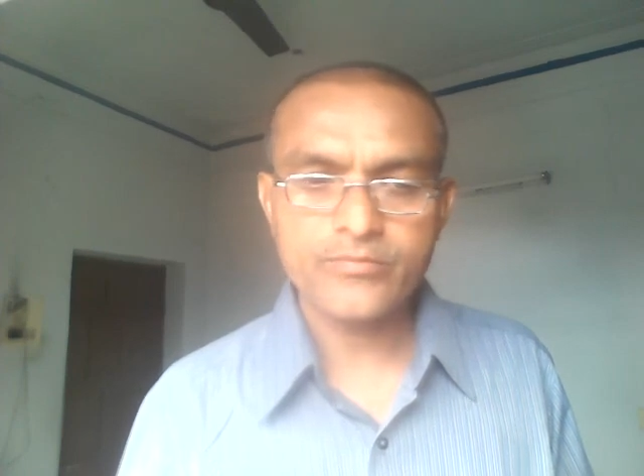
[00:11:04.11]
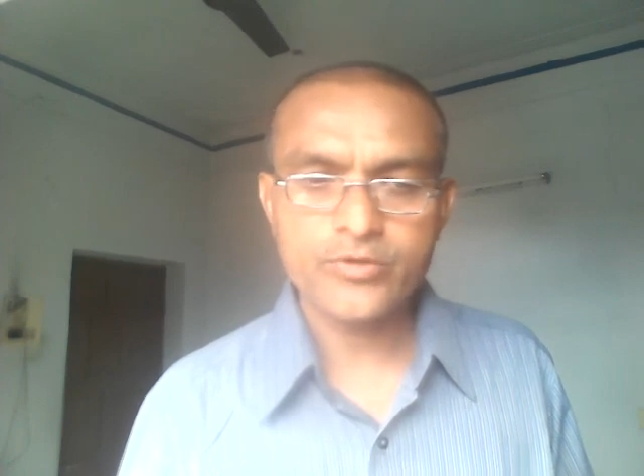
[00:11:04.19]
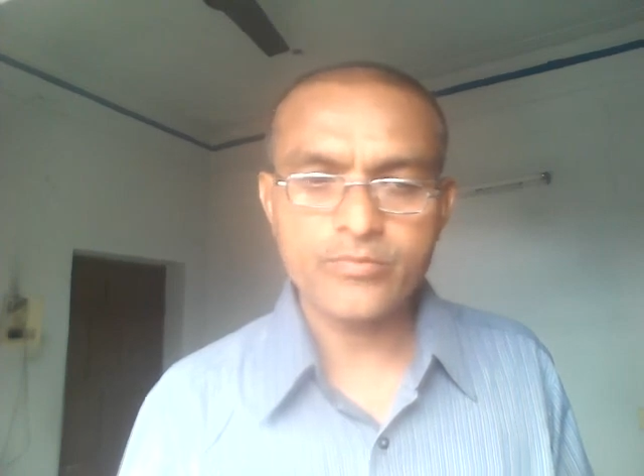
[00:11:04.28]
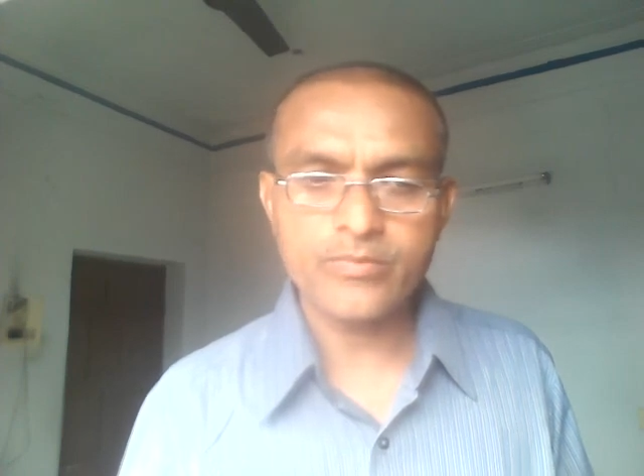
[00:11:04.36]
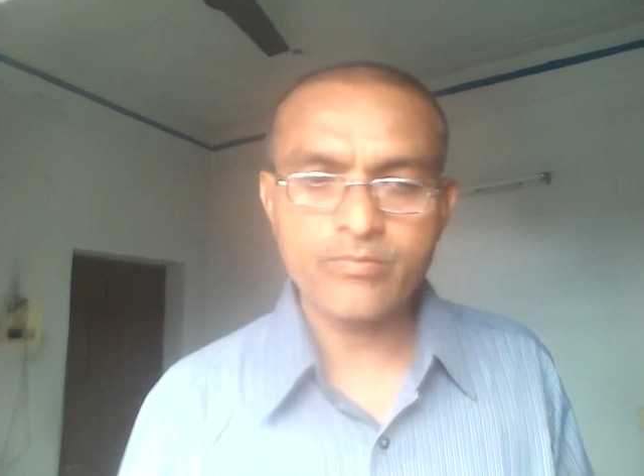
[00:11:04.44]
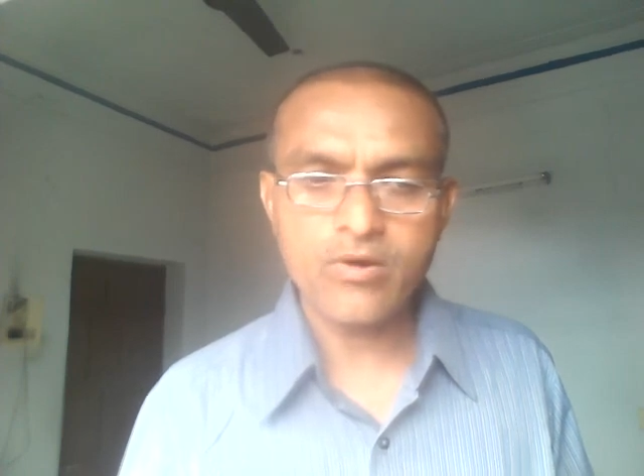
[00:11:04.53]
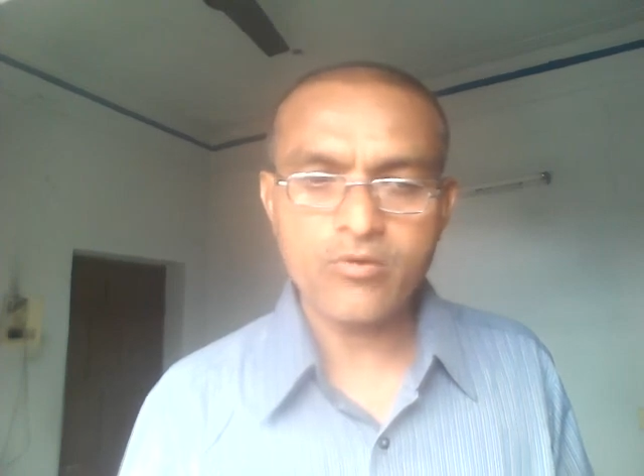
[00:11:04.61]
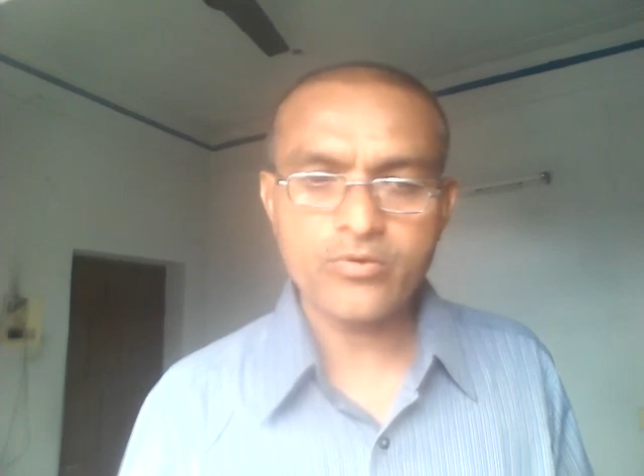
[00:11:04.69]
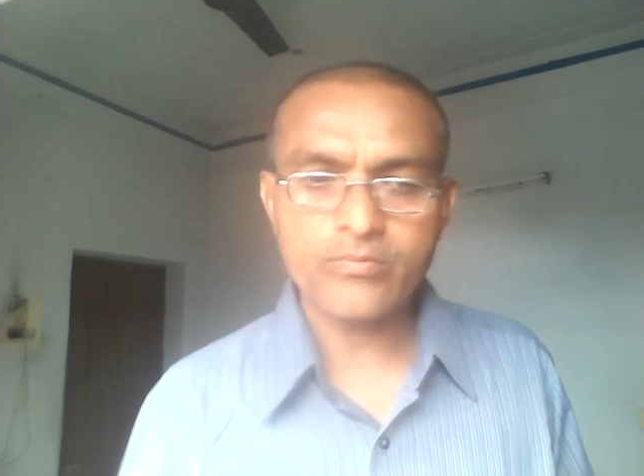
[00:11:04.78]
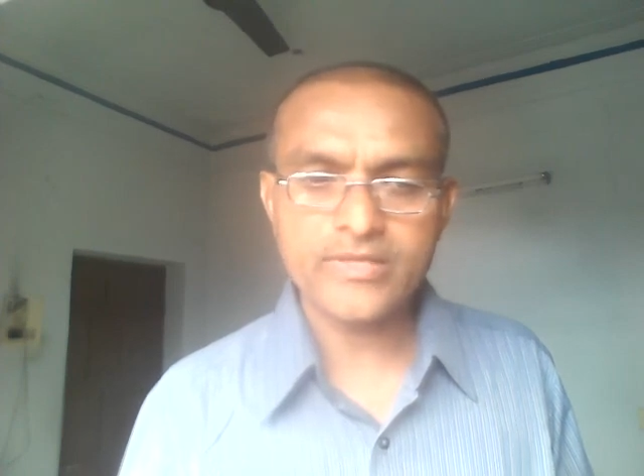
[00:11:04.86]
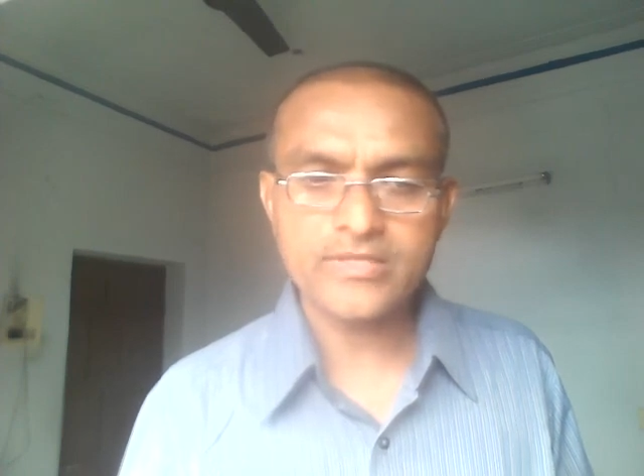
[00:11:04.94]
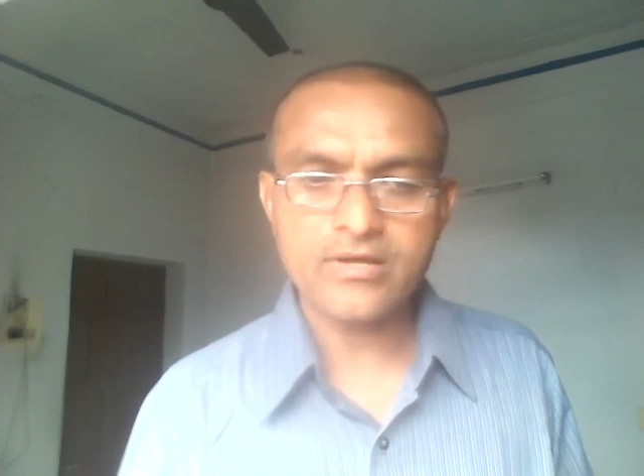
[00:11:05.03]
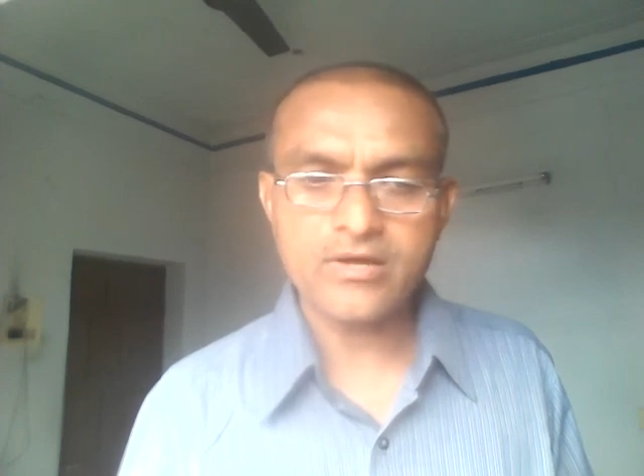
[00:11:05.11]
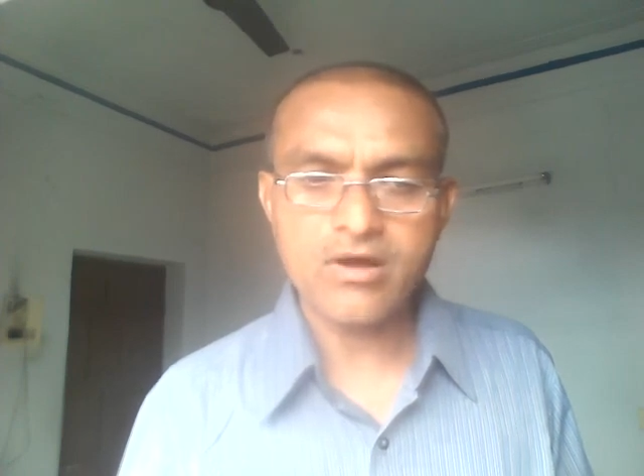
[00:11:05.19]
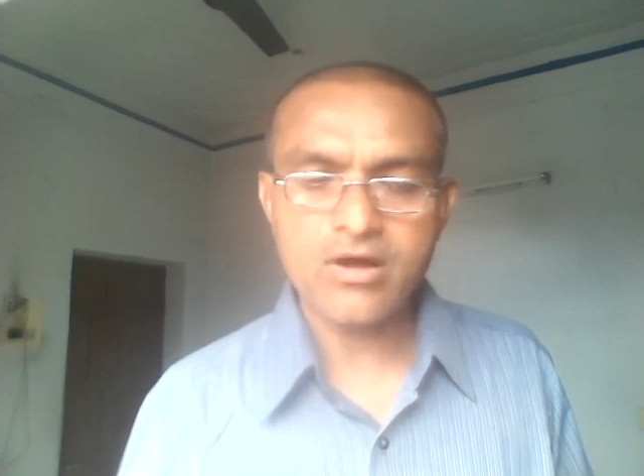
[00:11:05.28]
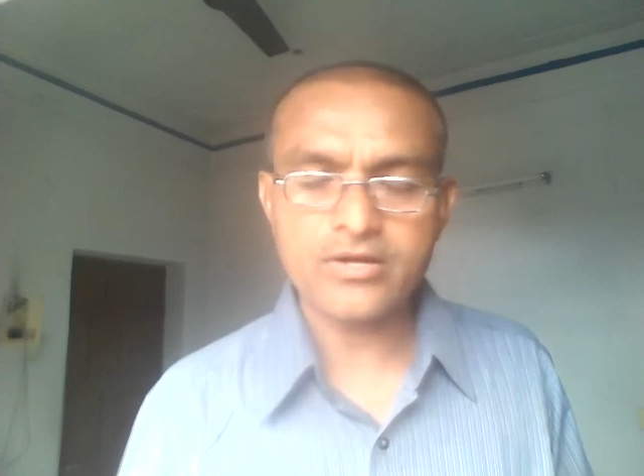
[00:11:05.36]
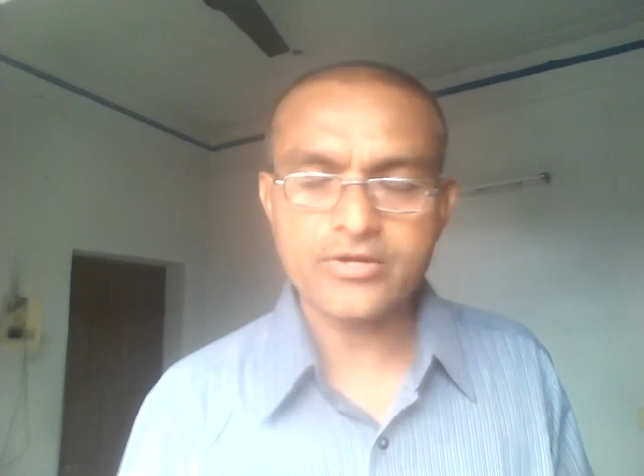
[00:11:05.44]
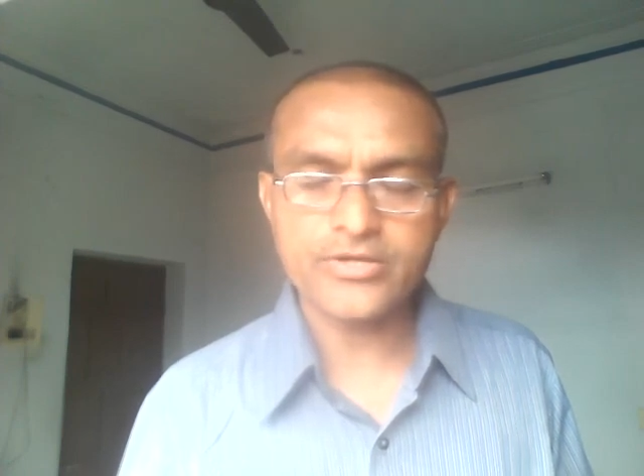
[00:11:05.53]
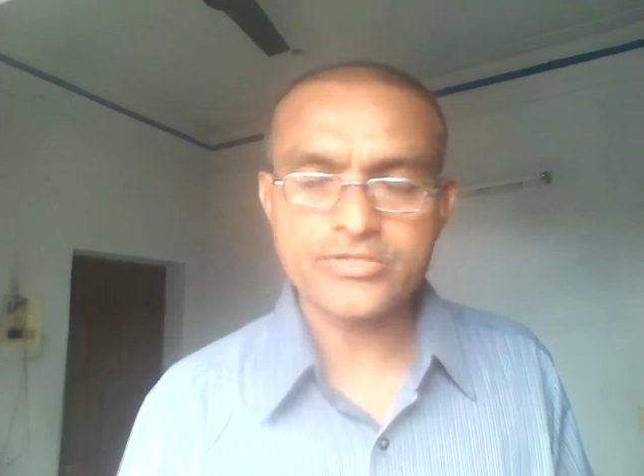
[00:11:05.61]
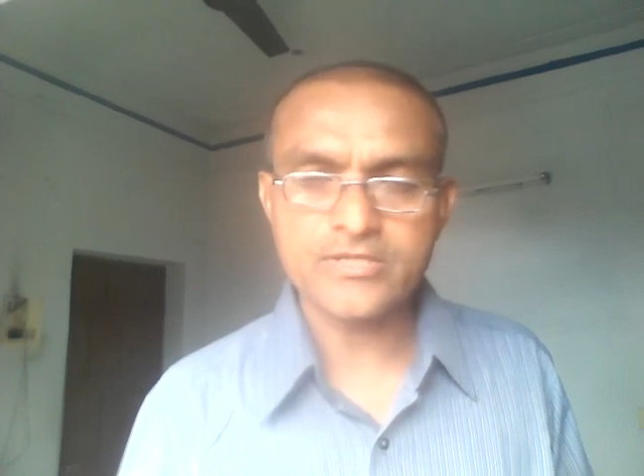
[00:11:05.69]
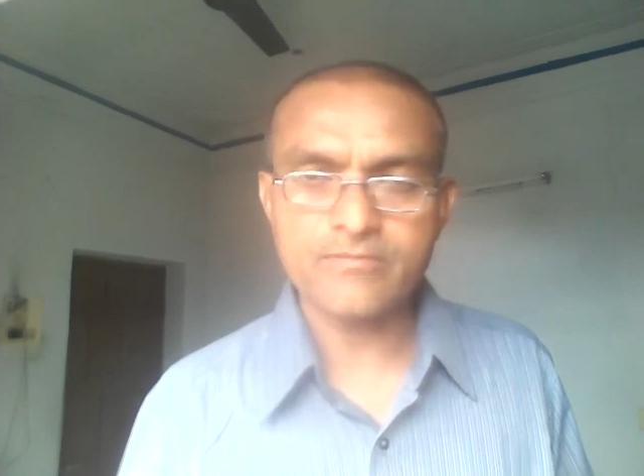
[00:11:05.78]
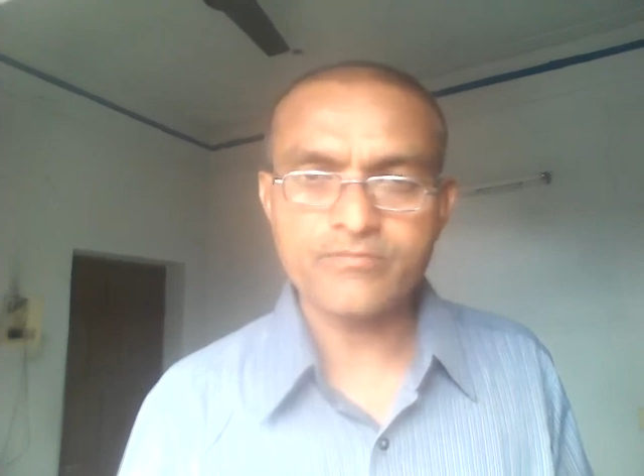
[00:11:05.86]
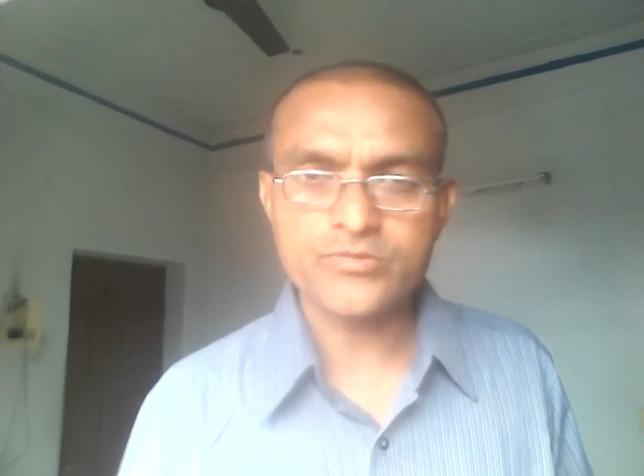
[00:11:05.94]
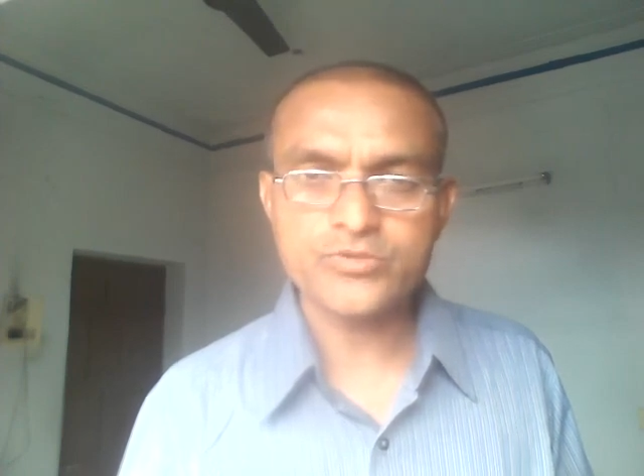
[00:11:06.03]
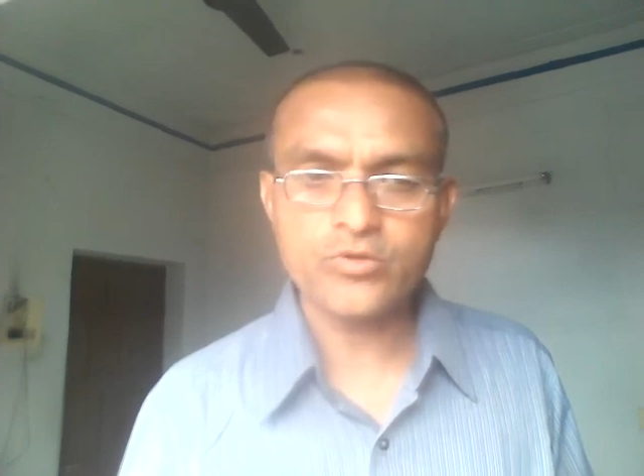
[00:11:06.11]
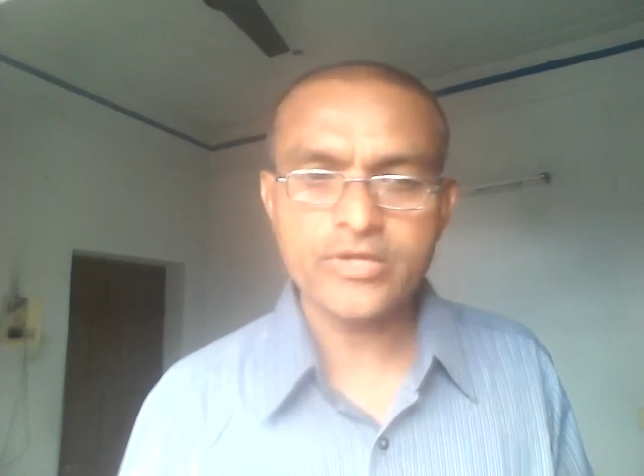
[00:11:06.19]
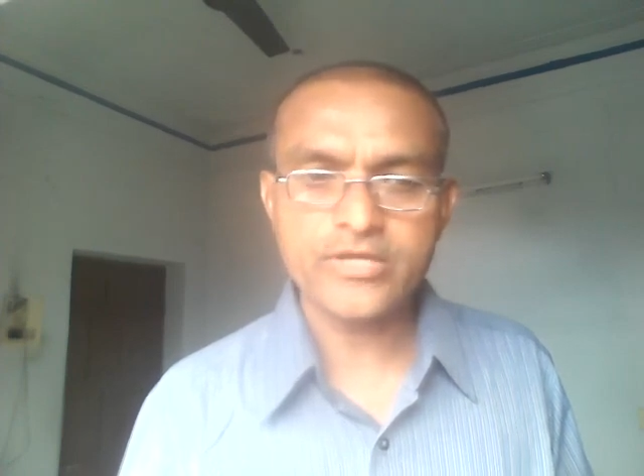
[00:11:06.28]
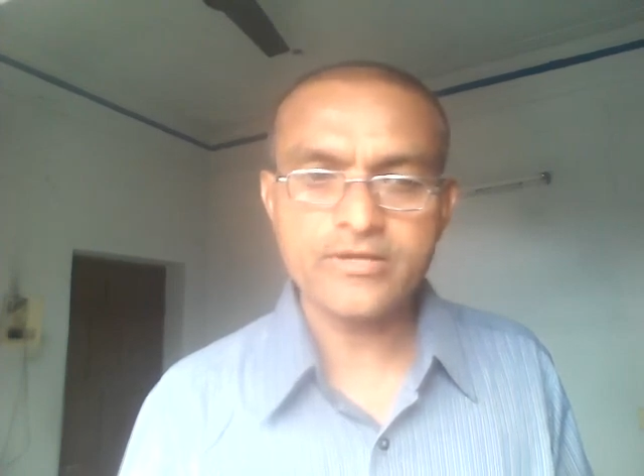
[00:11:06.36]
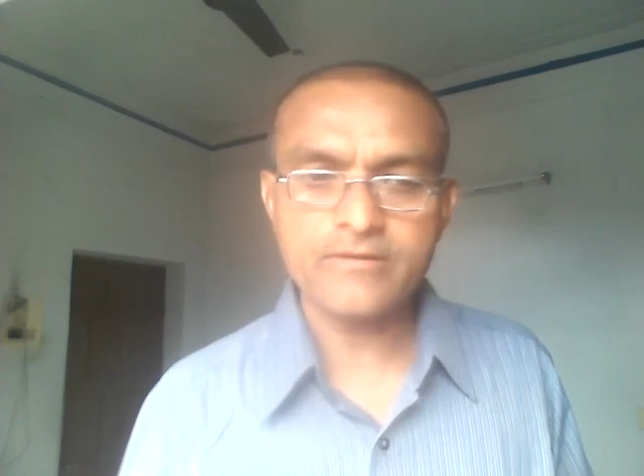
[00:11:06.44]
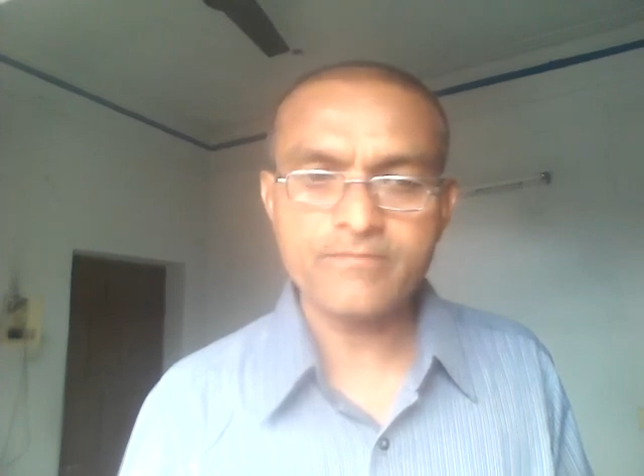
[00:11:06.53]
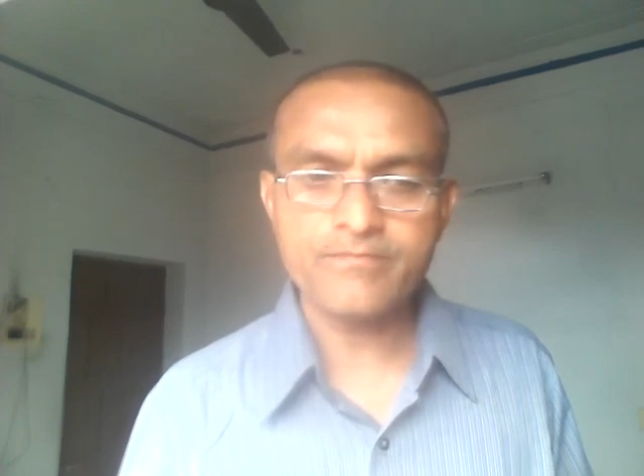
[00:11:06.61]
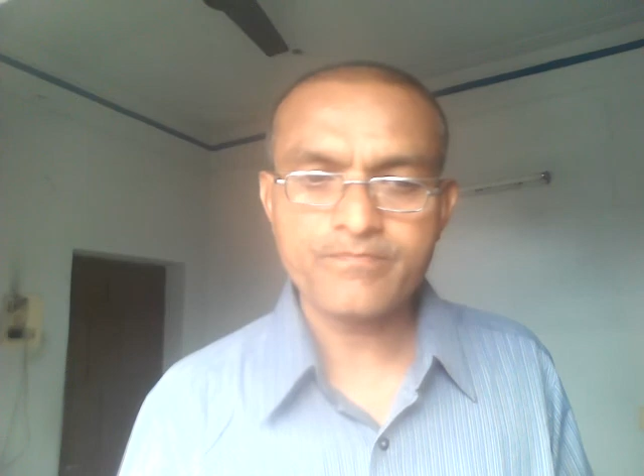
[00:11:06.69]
to be bound by the alteration. So here,